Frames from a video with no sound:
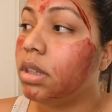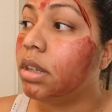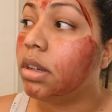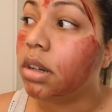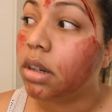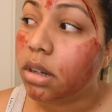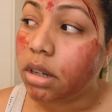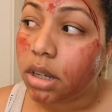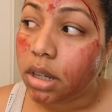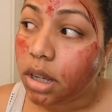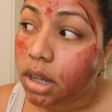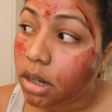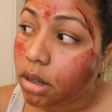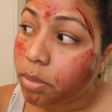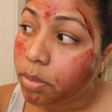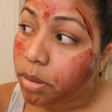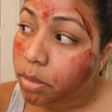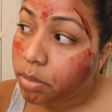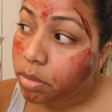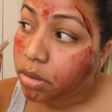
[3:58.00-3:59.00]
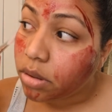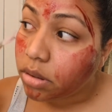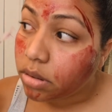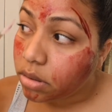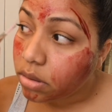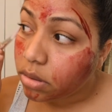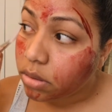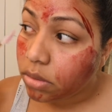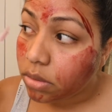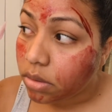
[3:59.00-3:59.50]
Oh, I had a pimple
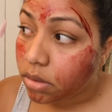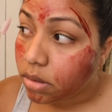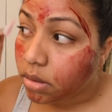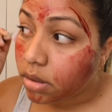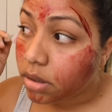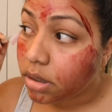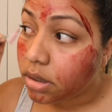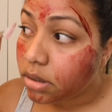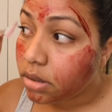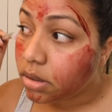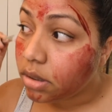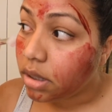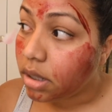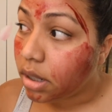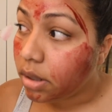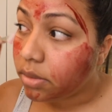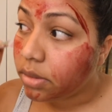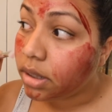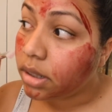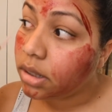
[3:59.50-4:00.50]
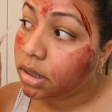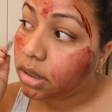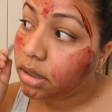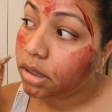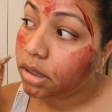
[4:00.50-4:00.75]
too. I shouldn't have done